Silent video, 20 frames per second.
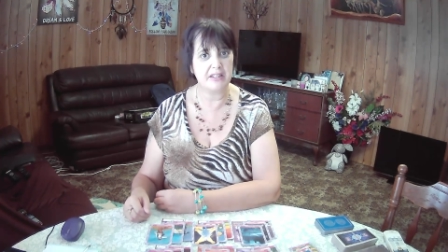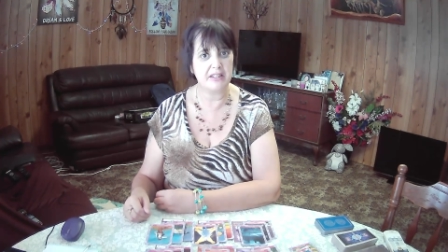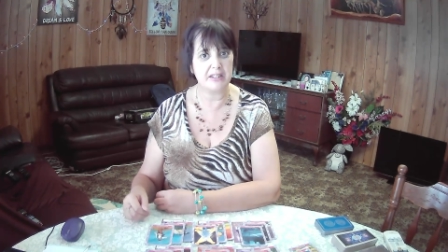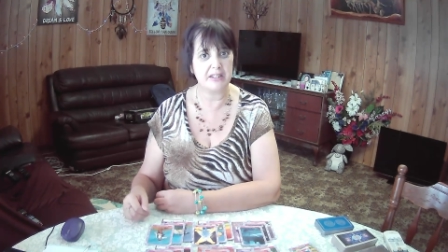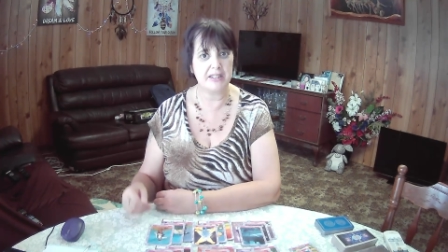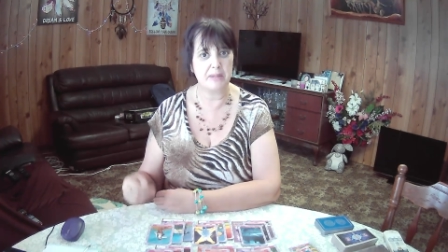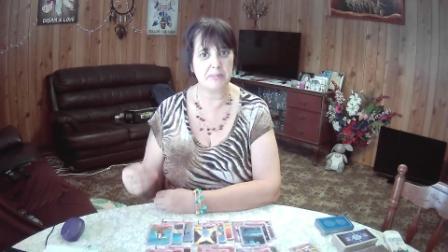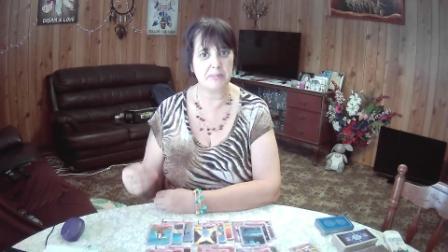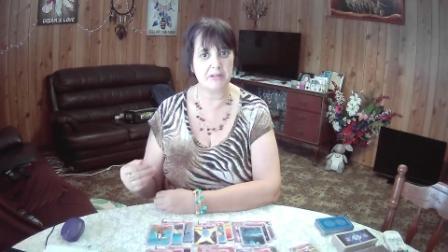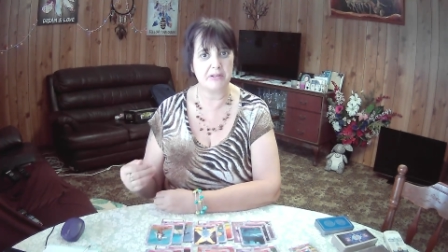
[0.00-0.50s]

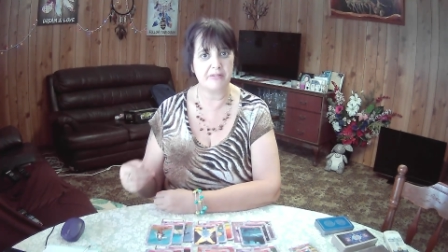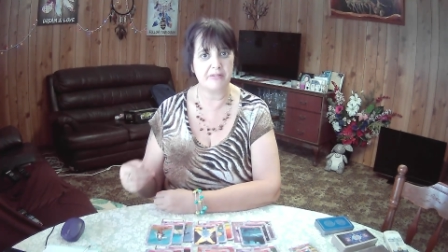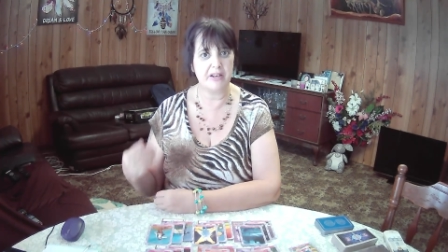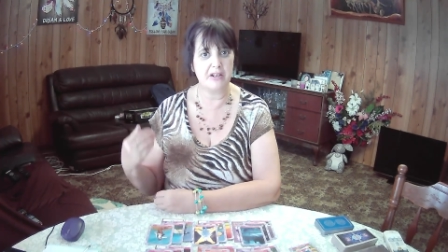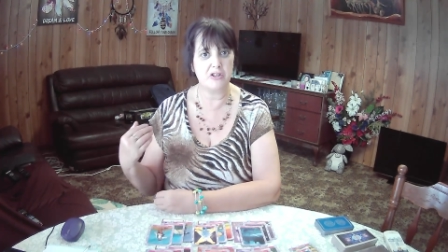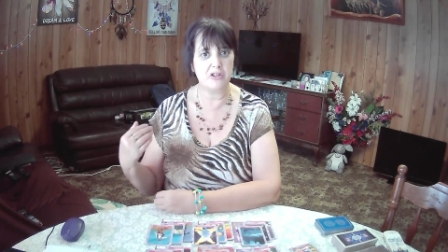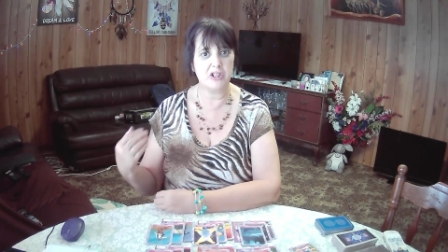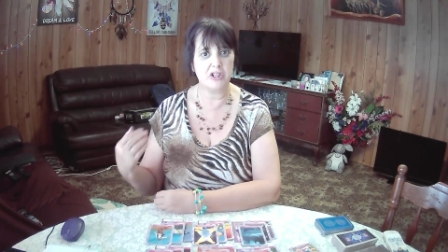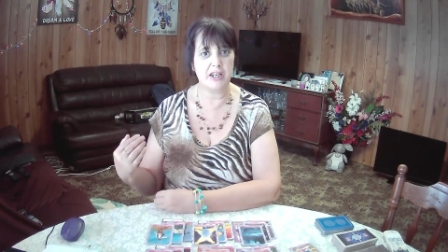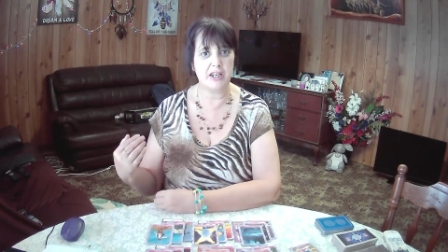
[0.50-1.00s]
deceptive
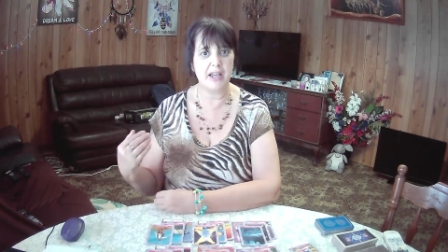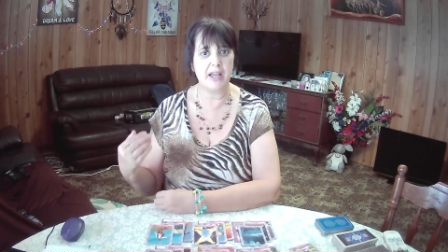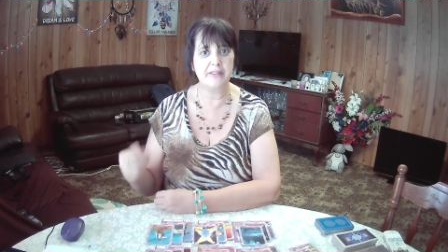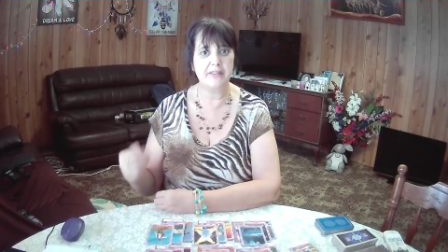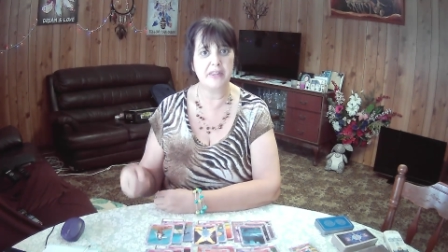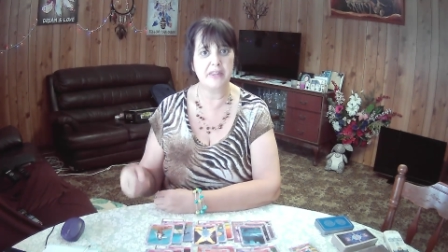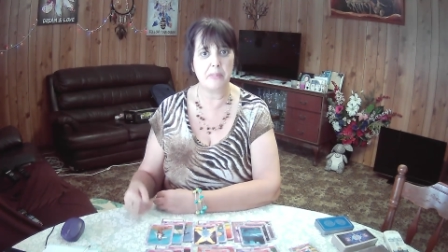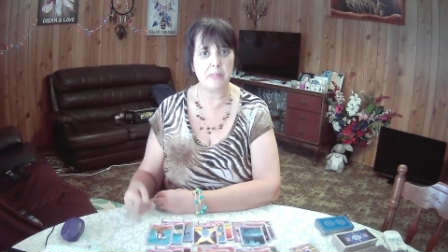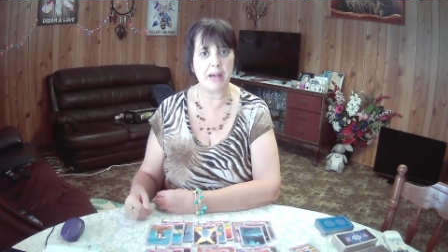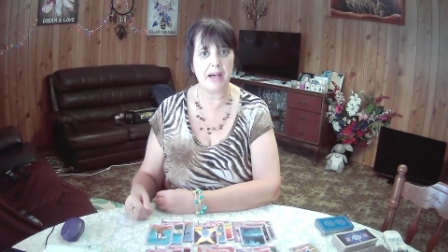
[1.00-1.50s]
energy
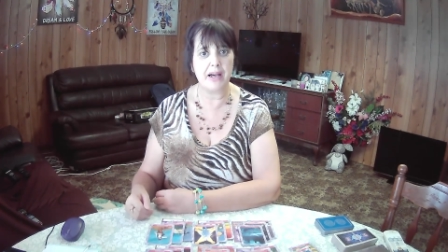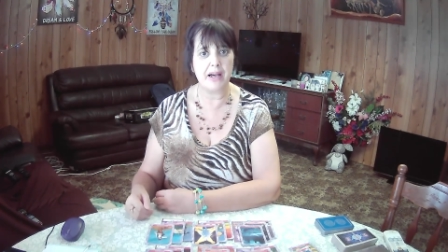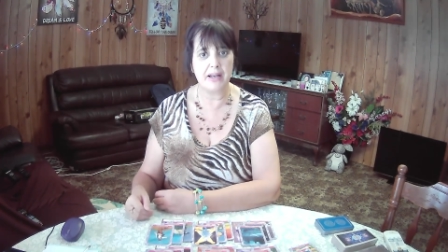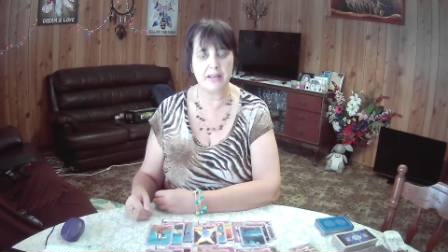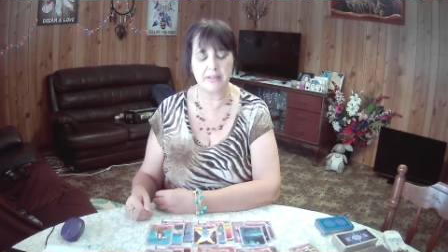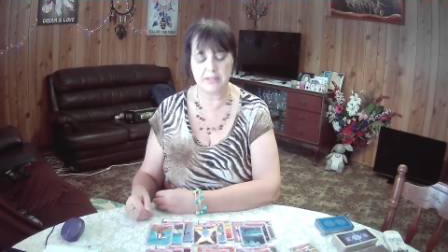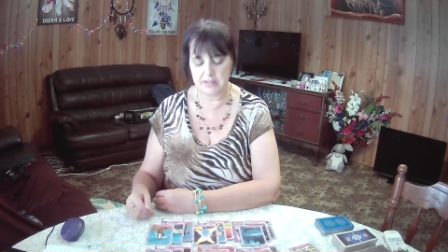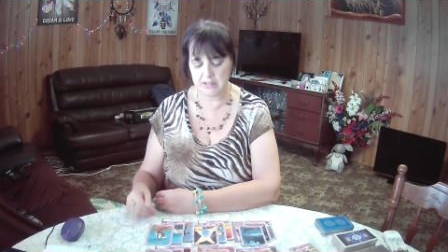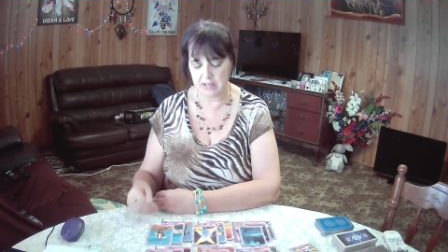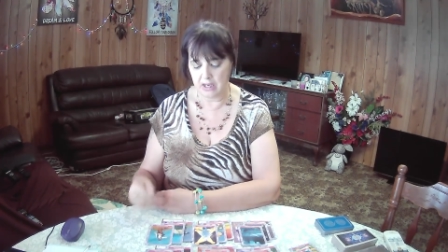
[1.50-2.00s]
in the
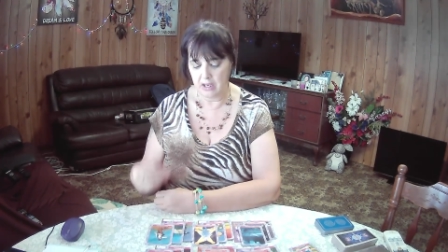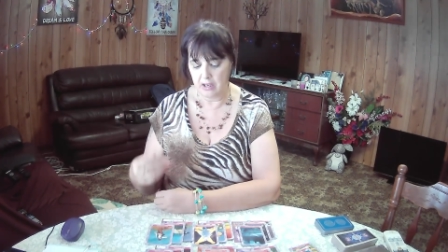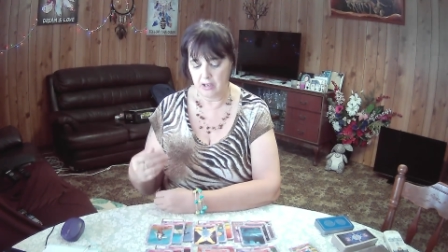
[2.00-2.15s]
past